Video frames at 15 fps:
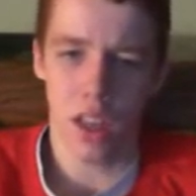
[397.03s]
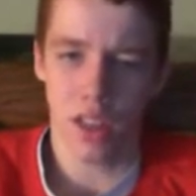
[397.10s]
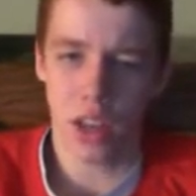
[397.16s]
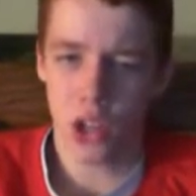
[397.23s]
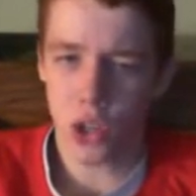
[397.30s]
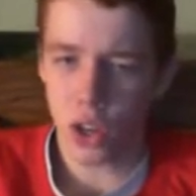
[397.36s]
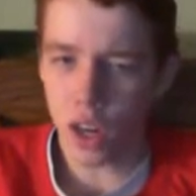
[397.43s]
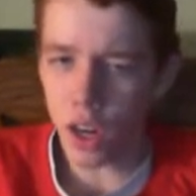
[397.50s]
They
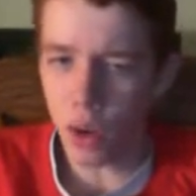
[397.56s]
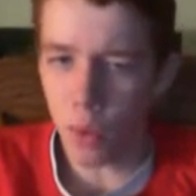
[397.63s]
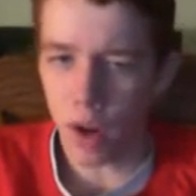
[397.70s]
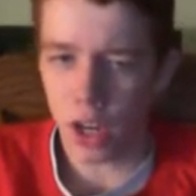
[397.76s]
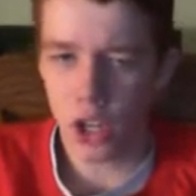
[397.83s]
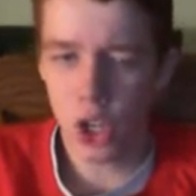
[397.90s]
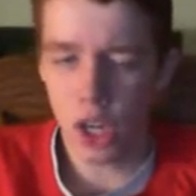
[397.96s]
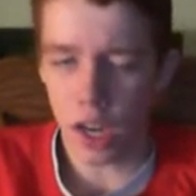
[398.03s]
traded
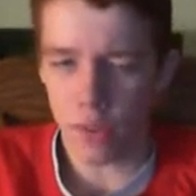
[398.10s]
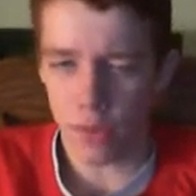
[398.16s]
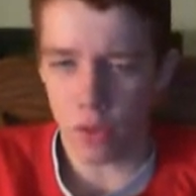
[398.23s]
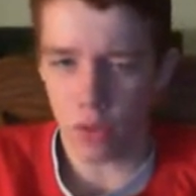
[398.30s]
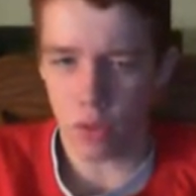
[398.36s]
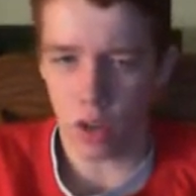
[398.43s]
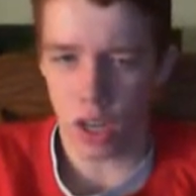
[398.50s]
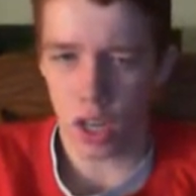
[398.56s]
away Jeff
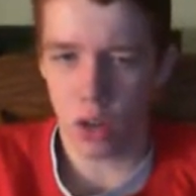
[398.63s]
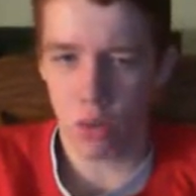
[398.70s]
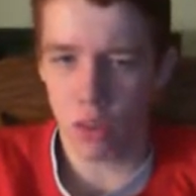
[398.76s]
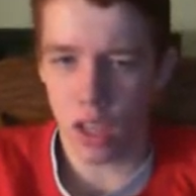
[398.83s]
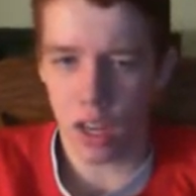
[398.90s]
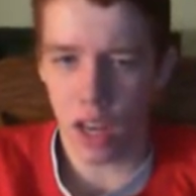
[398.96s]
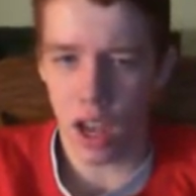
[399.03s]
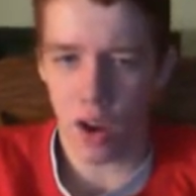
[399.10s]
Green, who
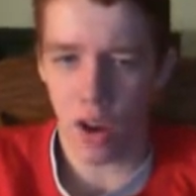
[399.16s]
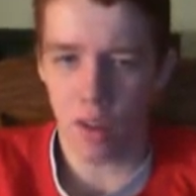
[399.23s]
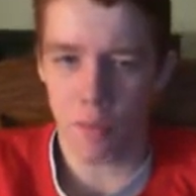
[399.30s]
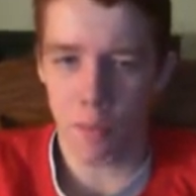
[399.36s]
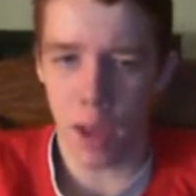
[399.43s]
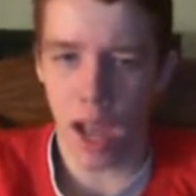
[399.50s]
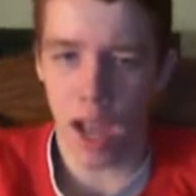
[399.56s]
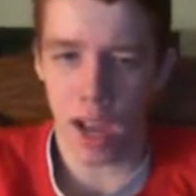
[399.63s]
they now
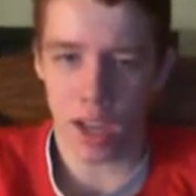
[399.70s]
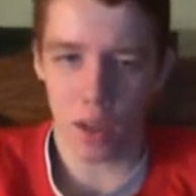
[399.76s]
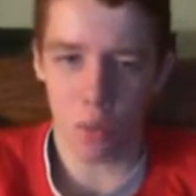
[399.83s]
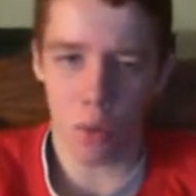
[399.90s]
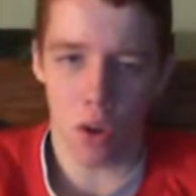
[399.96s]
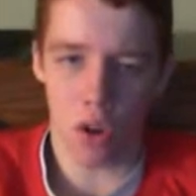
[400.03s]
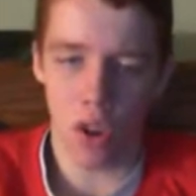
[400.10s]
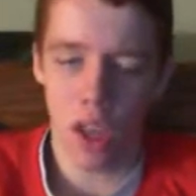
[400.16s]
have back,
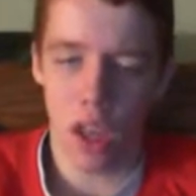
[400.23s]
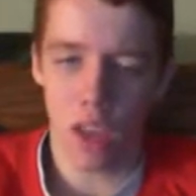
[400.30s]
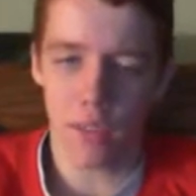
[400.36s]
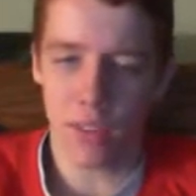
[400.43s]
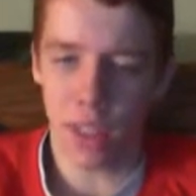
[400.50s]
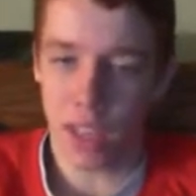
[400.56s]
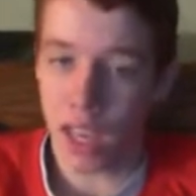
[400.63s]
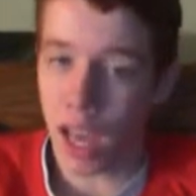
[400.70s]
and while
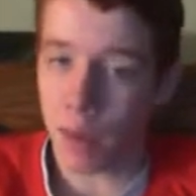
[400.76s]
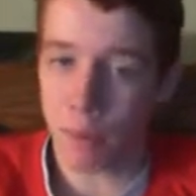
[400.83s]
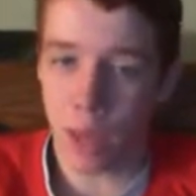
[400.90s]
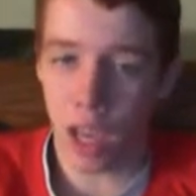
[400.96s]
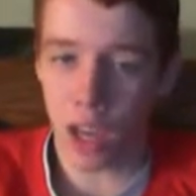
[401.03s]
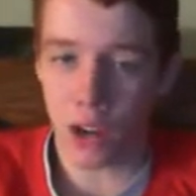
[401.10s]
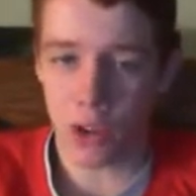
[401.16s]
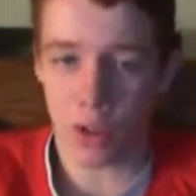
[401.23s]
if they kept
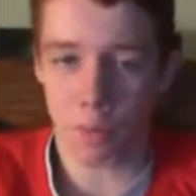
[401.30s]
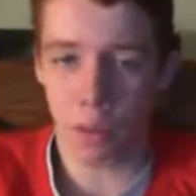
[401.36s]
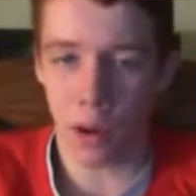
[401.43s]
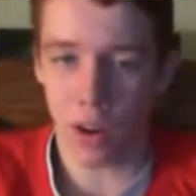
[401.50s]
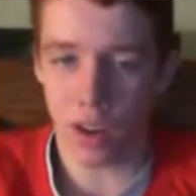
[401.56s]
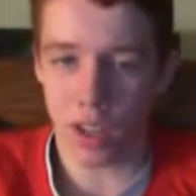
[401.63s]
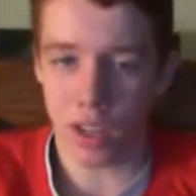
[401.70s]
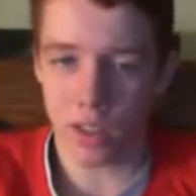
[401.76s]
Kendrick
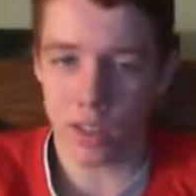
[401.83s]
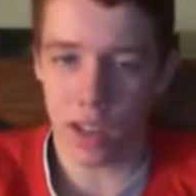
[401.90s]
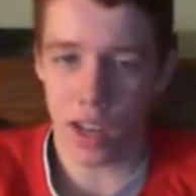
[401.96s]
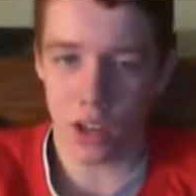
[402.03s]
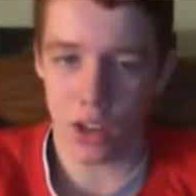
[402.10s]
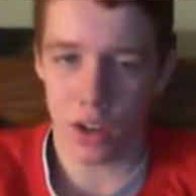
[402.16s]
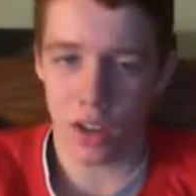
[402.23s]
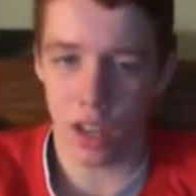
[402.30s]
Perkins
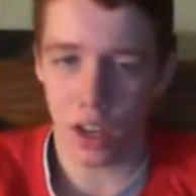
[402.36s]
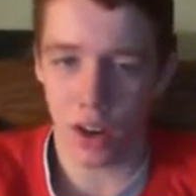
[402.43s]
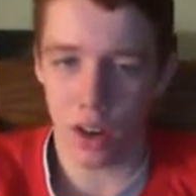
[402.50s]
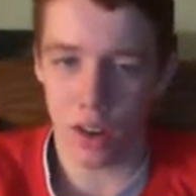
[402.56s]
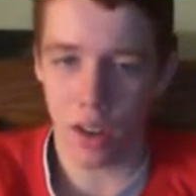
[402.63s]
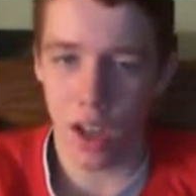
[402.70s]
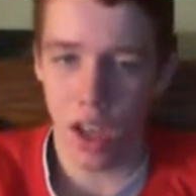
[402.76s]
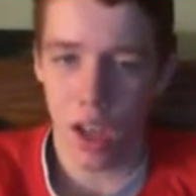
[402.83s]
last year, they could
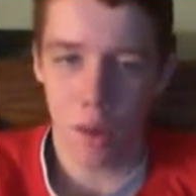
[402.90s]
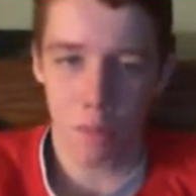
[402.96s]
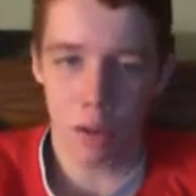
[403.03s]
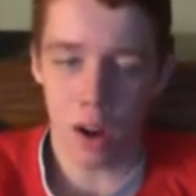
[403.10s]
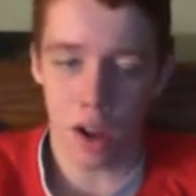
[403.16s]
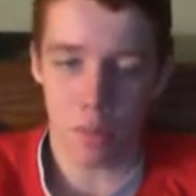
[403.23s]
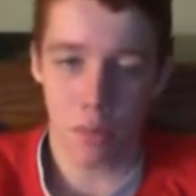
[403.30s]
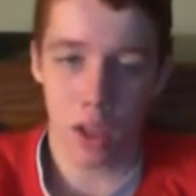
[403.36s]
have
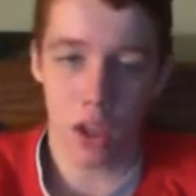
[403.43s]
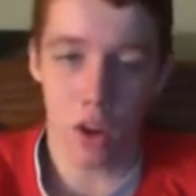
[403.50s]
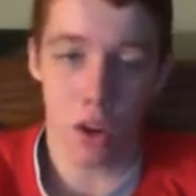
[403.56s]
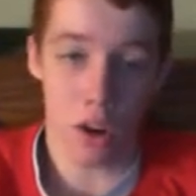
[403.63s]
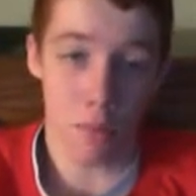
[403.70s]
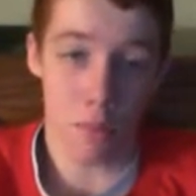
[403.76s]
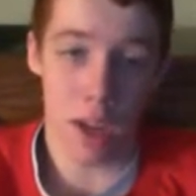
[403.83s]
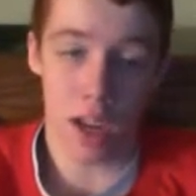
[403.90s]
probably
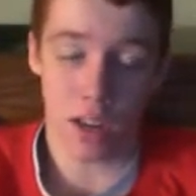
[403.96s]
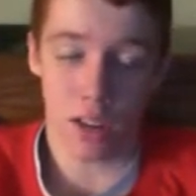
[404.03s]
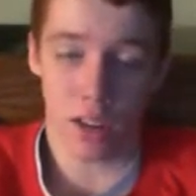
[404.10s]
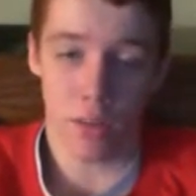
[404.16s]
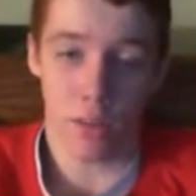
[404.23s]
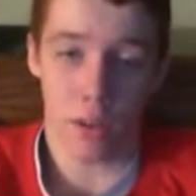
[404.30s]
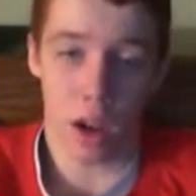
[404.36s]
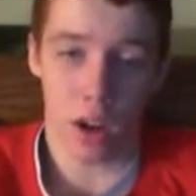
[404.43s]
gone back to
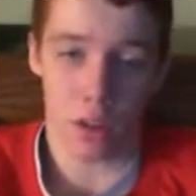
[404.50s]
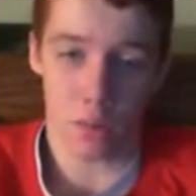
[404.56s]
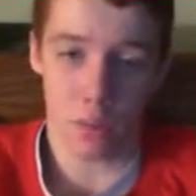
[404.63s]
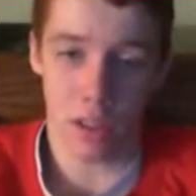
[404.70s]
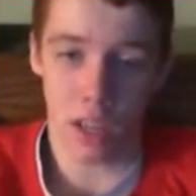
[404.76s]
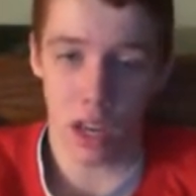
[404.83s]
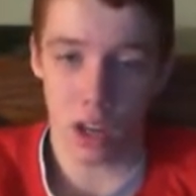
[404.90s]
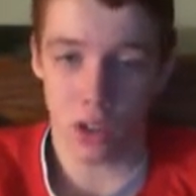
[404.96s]
the finals
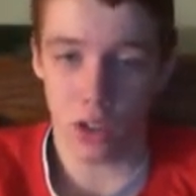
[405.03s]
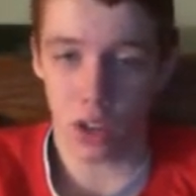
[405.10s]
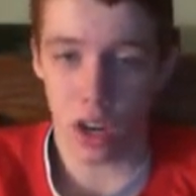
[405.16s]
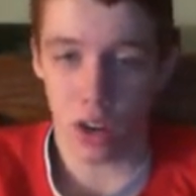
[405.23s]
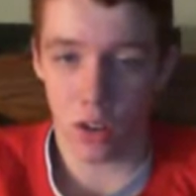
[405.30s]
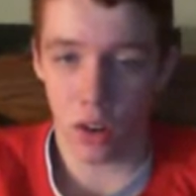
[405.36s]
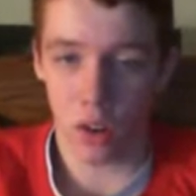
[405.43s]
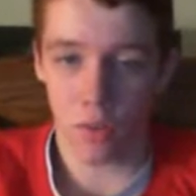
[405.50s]
potentially. I
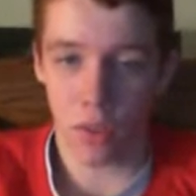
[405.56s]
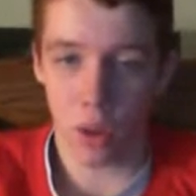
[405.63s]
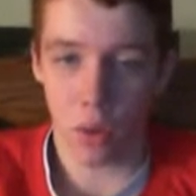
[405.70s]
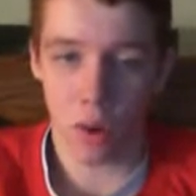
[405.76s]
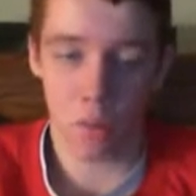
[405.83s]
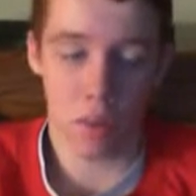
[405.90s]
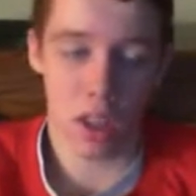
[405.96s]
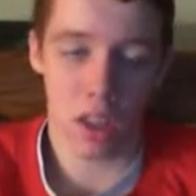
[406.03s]
don't know if they
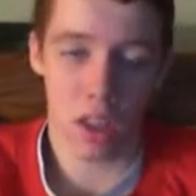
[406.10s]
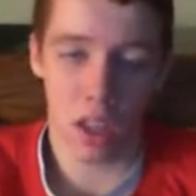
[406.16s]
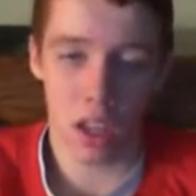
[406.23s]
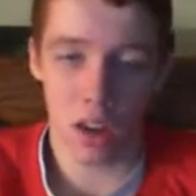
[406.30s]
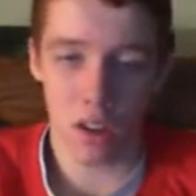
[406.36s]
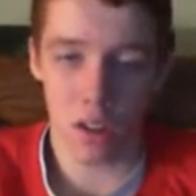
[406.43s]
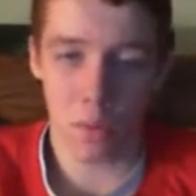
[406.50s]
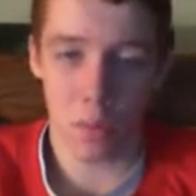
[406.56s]
would have beat the
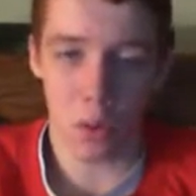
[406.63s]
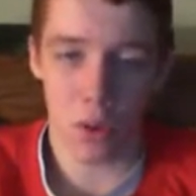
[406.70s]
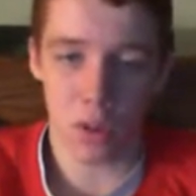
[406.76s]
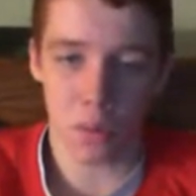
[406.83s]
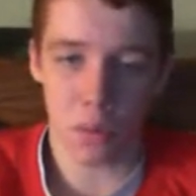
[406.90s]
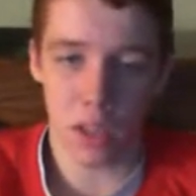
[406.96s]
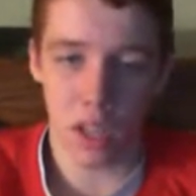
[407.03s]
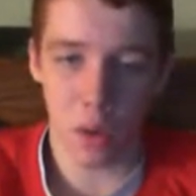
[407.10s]
Heat or the
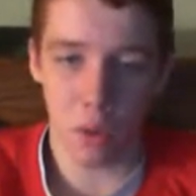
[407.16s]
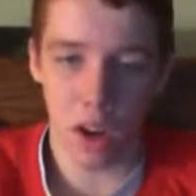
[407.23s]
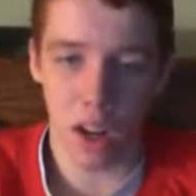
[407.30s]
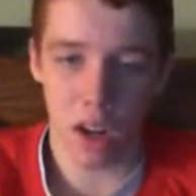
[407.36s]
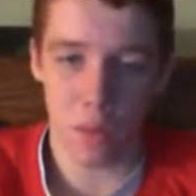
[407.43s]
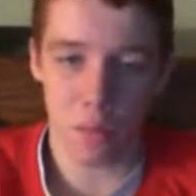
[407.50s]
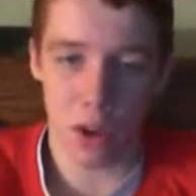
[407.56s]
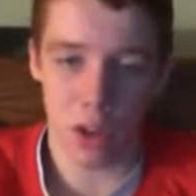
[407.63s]
Bulls, but they would
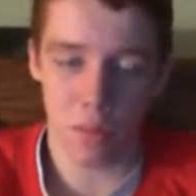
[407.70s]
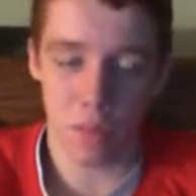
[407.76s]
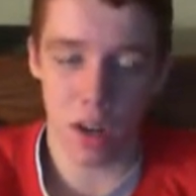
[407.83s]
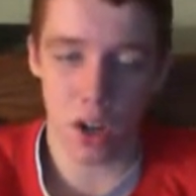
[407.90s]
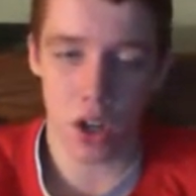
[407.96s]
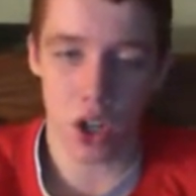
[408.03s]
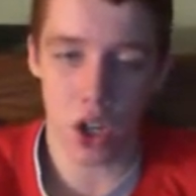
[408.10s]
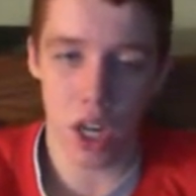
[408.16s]
have had a much
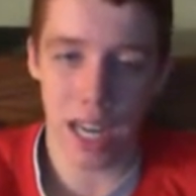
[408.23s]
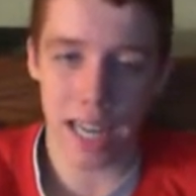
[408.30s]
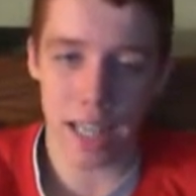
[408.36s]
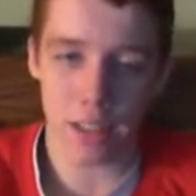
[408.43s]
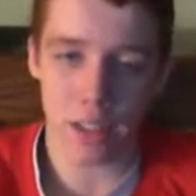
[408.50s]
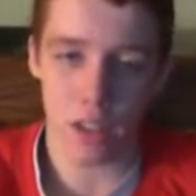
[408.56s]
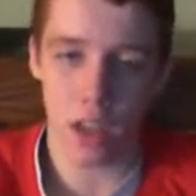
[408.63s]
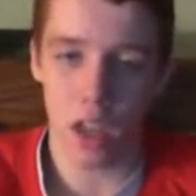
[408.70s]
better
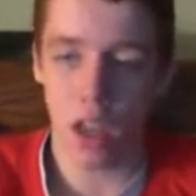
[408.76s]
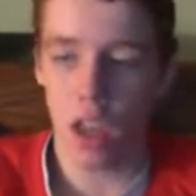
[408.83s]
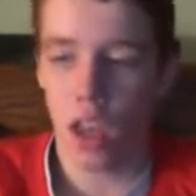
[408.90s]
chance.